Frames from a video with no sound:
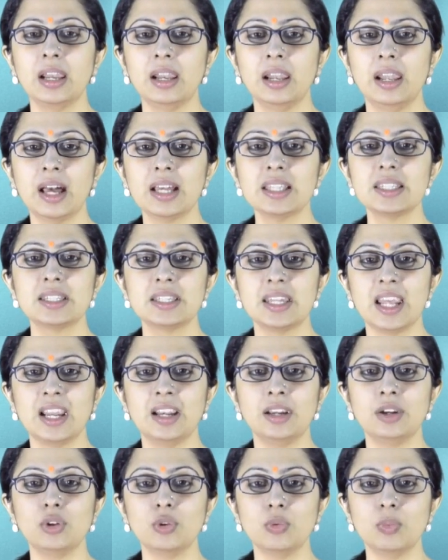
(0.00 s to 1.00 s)
does
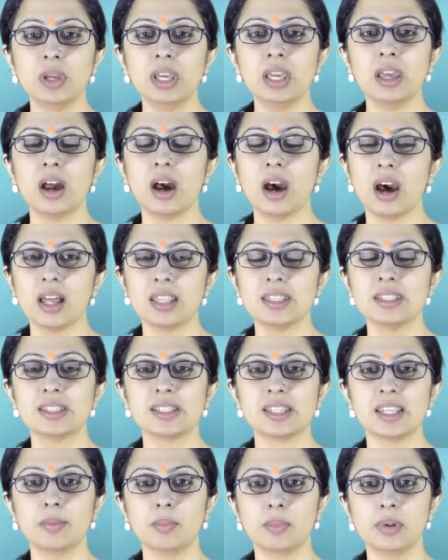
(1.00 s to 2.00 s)
tend to be
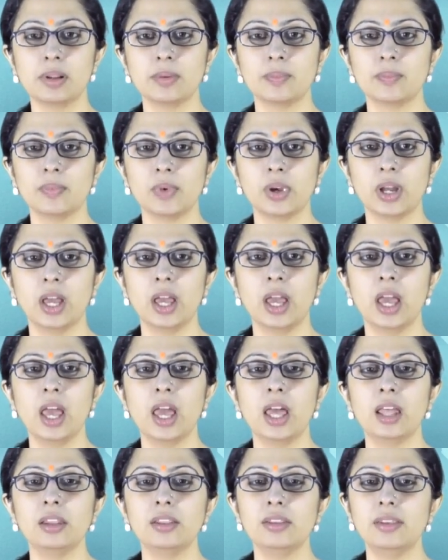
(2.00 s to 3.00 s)
unstable.
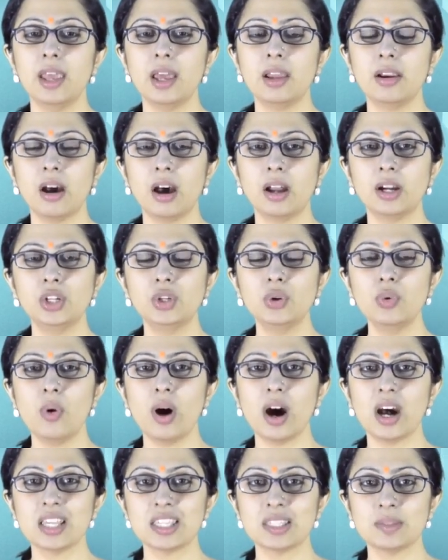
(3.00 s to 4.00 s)
There are two
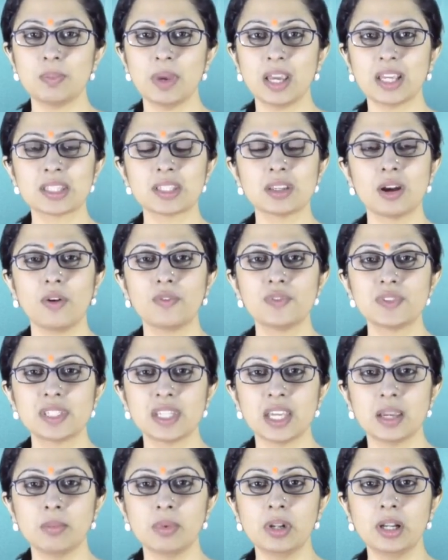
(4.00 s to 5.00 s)
aspects of
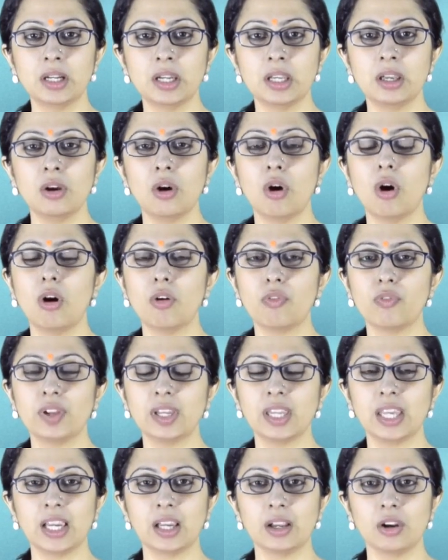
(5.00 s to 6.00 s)
stability of an
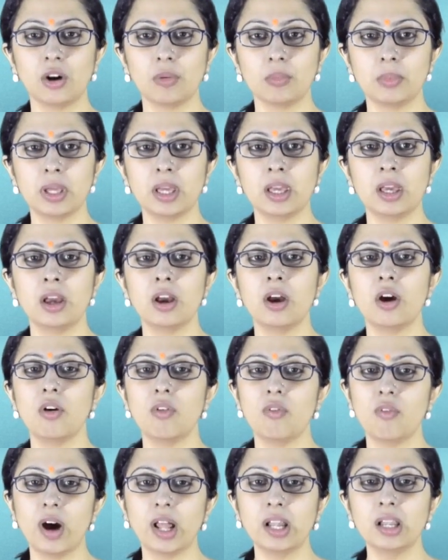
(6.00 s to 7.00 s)
economy.
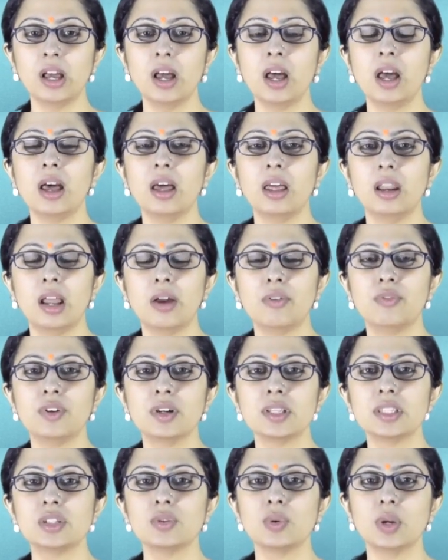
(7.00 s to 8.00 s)
One
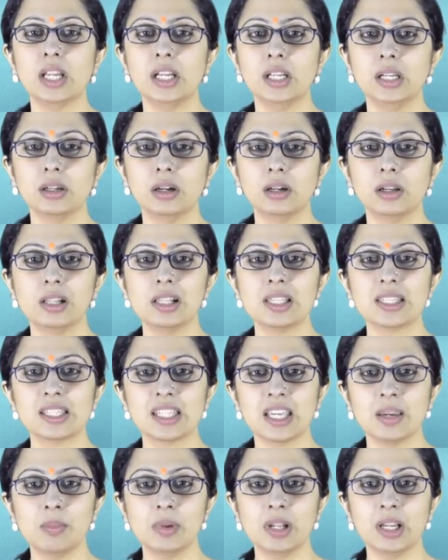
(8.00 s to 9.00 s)
refers to internal
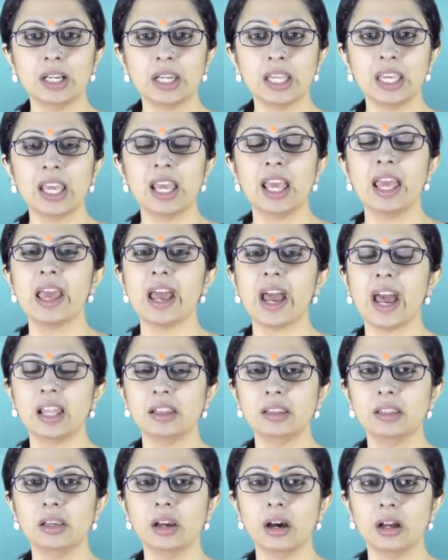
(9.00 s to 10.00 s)
stability and the